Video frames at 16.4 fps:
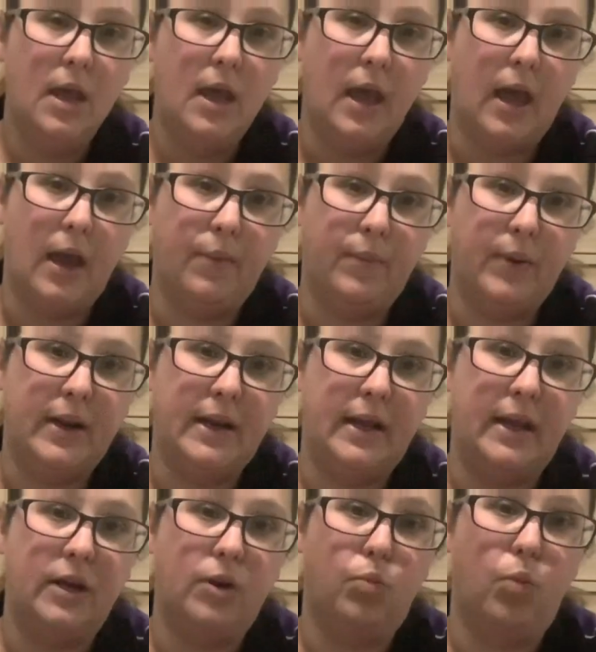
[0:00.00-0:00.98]
And we
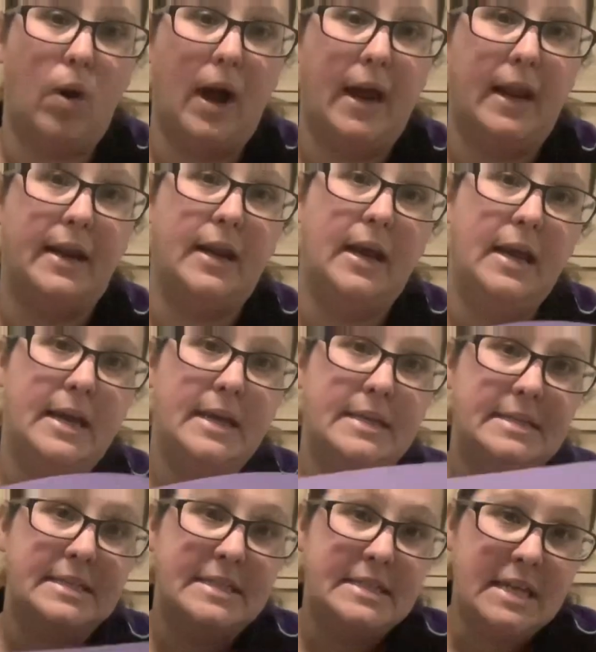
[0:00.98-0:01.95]
need 1
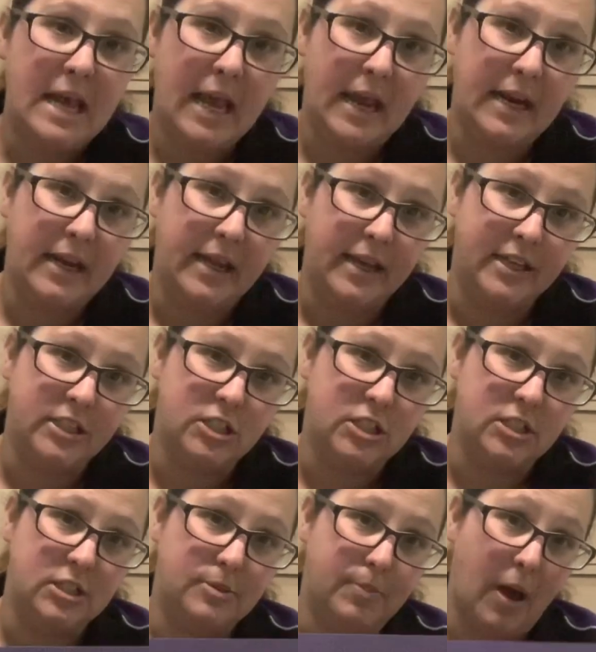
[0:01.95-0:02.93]
10
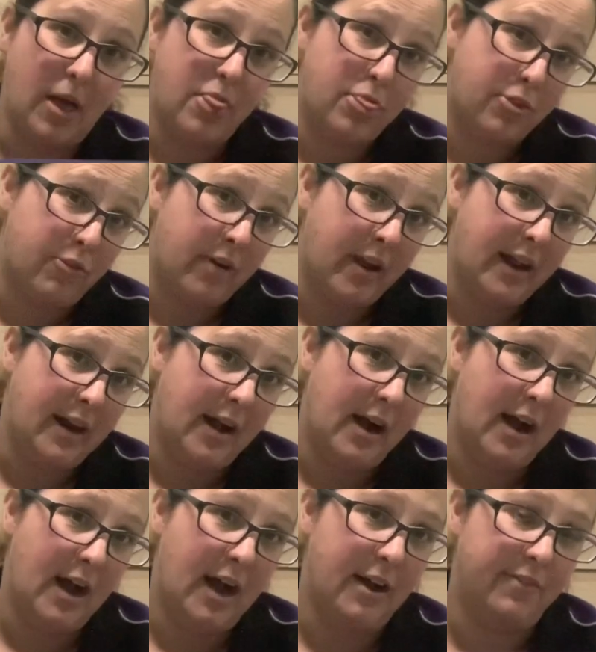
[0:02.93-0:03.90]
inches by
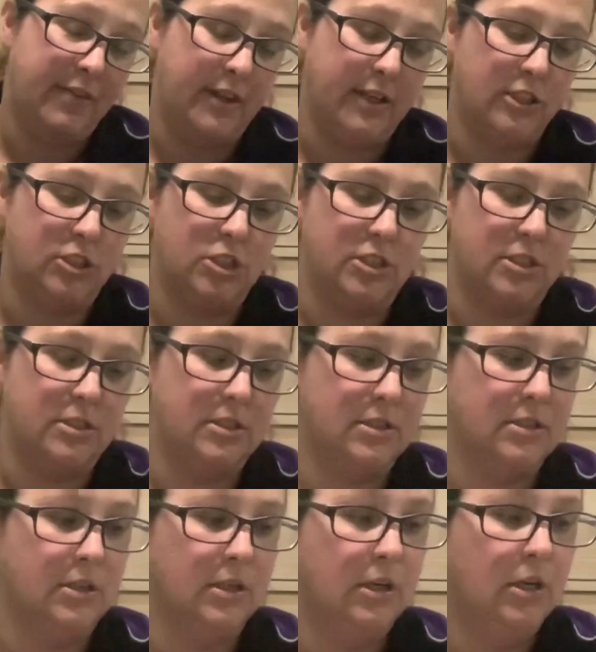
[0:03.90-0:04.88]
3.5
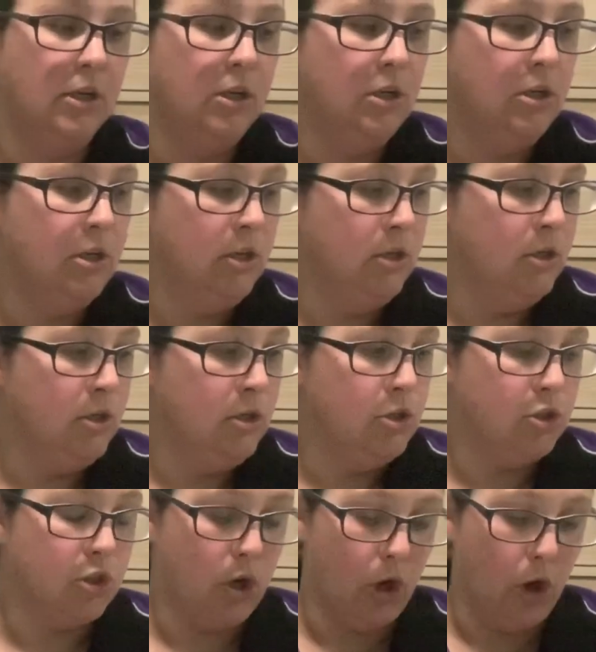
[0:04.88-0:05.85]
inches.
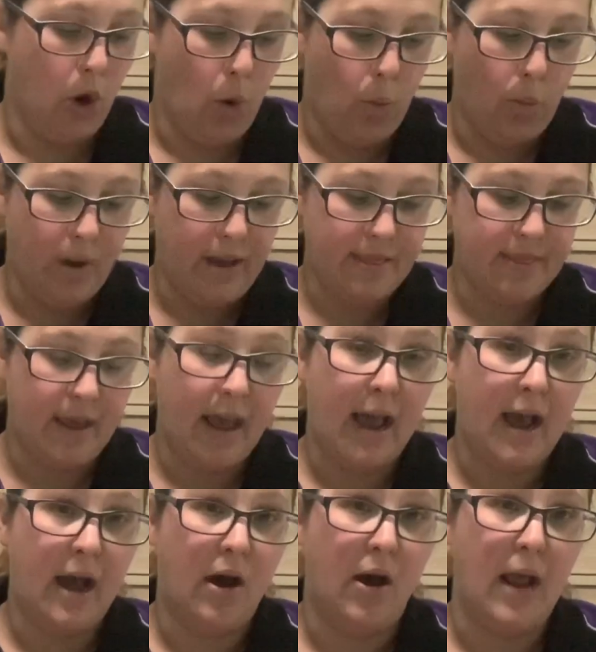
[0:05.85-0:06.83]
So with
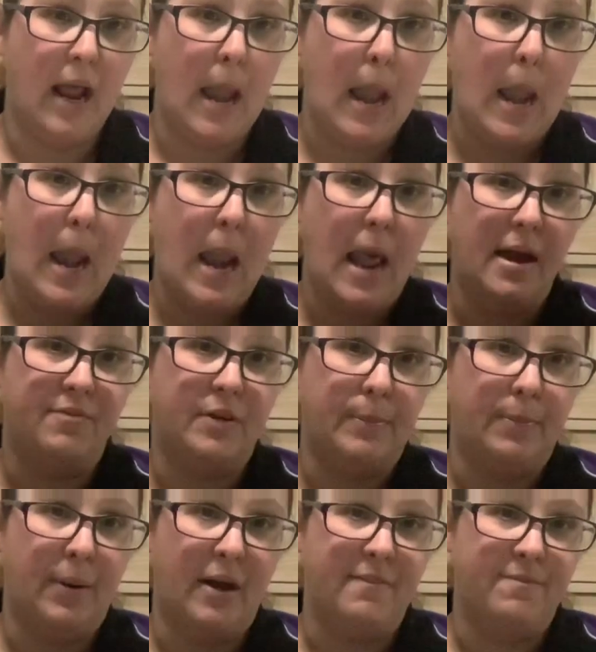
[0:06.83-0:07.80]
our
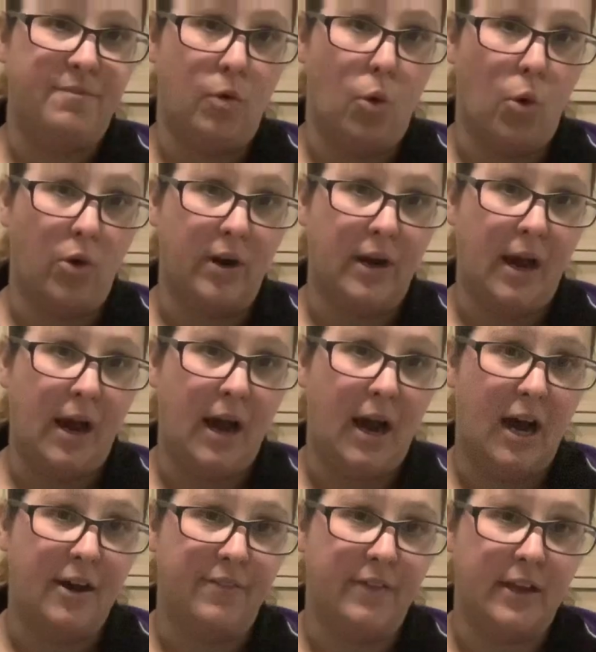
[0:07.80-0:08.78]
11 by
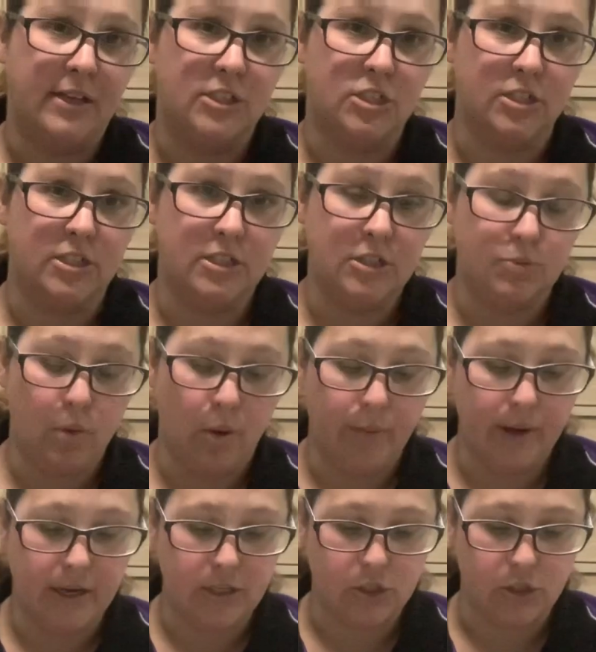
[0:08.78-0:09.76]
4.5 inches, what
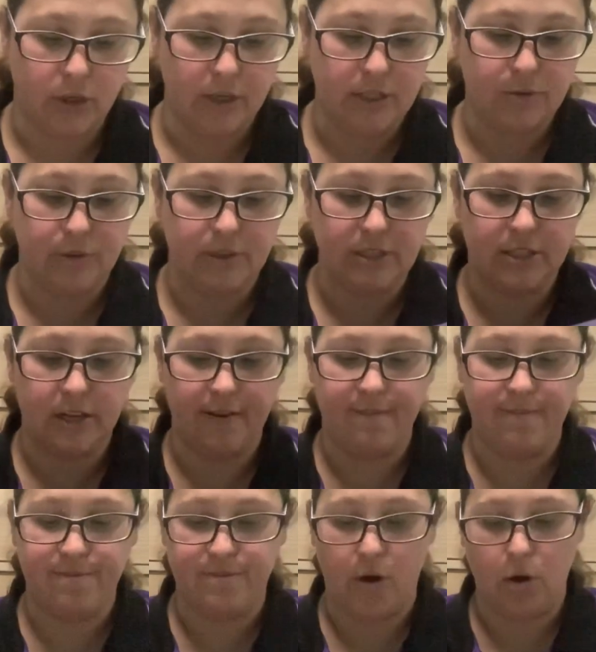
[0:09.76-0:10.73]
we're going to do is we're just going to
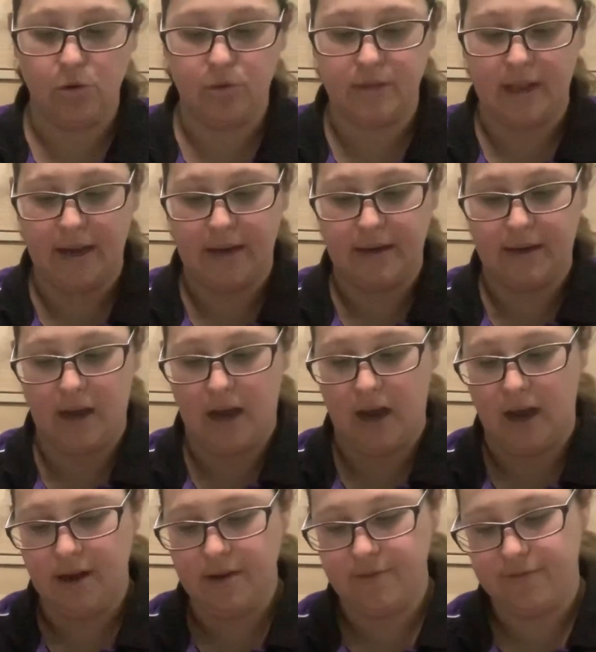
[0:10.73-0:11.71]
fold that in
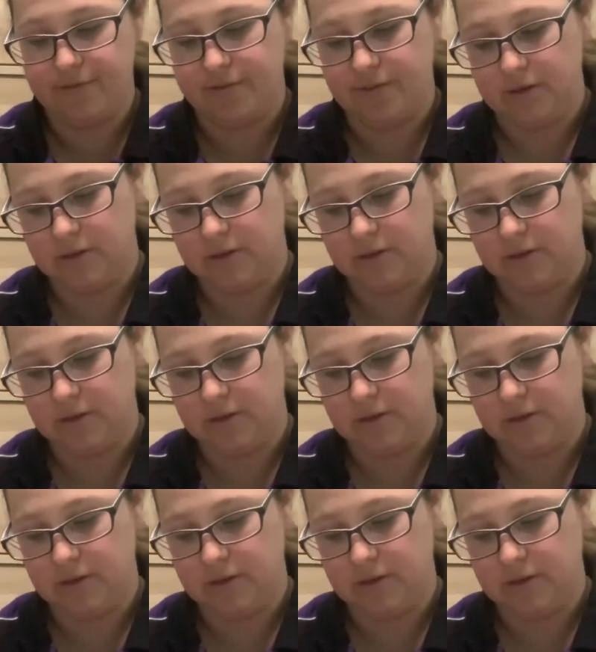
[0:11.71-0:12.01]
half.